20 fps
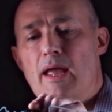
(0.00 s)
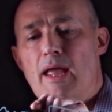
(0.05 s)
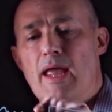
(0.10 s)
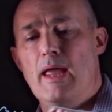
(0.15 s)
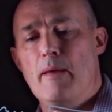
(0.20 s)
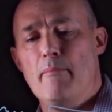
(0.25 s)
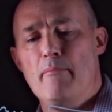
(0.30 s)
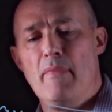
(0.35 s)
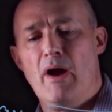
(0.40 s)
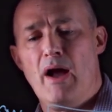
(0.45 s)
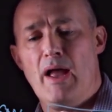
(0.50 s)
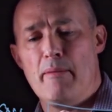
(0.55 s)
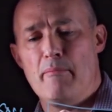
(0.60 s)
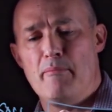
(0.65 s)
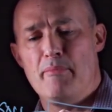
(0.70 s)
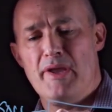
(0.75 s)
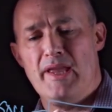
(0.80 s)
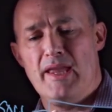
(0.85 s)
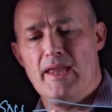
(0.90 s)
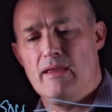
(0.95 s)
It might
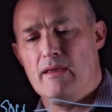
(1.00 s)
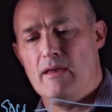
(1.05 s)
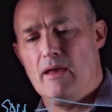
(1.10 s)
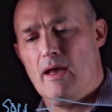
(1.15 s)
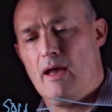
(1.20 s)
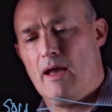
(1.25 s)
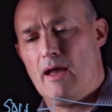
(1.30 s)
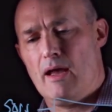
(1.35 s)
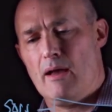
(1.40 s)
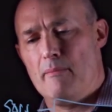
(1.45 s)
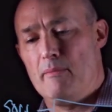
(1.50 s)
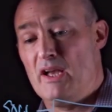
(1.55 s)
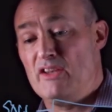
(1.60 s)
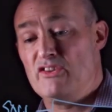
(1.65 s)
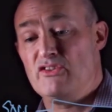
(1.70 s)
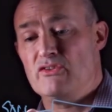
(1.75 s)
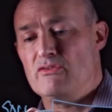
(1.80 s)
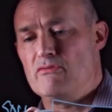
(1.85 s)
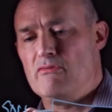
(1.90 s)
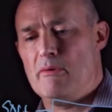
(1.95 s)
be um, a
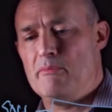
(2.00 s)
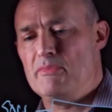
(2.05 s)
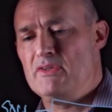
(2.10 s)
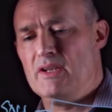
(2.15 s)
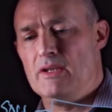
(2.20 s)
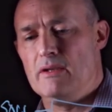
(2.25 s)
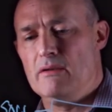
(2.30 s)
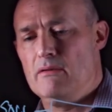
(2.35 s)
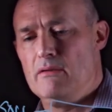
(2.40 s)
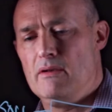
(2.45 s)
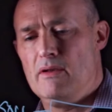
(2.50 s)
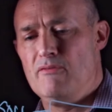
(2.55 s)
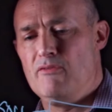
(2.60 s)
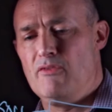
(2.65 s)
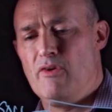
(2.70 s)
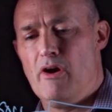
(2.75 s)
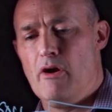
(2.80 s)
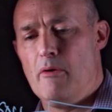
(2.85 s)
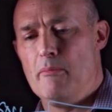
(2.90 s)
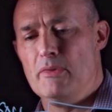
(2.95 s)
scripting
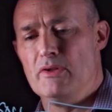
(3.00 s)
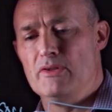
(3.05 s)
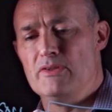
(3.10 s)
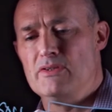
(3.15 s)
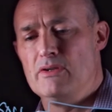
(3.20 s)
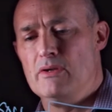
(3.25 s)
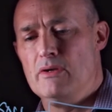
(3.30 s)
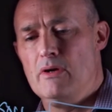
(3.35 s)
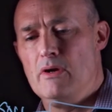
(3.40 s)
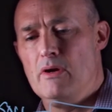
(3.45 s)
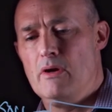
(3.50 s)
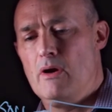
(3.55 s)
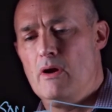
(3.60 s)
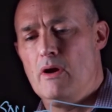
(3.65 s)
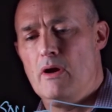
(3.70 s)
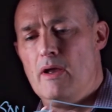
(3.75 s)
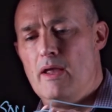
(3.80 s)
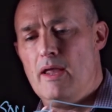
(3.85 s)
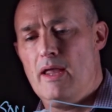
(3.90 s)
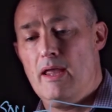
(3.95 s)
environment,
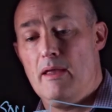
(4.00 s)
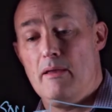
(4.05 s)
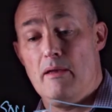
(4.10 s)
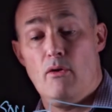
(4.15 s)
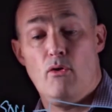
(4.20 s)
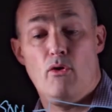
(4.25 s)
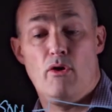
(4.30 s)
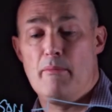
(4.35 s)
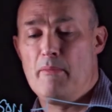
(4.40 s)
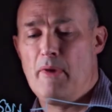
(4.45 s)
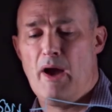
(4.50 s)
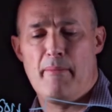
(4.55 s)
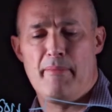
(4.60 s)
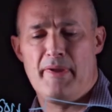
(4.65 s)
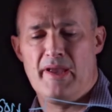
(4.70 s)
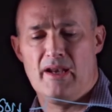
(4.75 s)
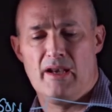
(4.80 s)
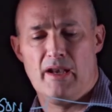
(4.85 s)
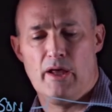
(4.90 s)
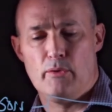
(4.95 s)
it, or it might
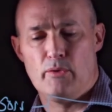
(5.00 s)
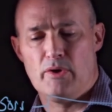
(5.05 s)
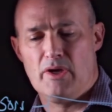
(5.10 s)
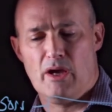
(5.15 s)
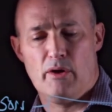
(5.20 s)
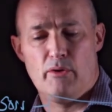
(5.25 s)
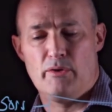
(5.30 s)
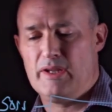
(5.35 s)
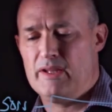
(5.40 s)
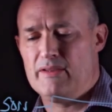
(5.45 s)
be a low code.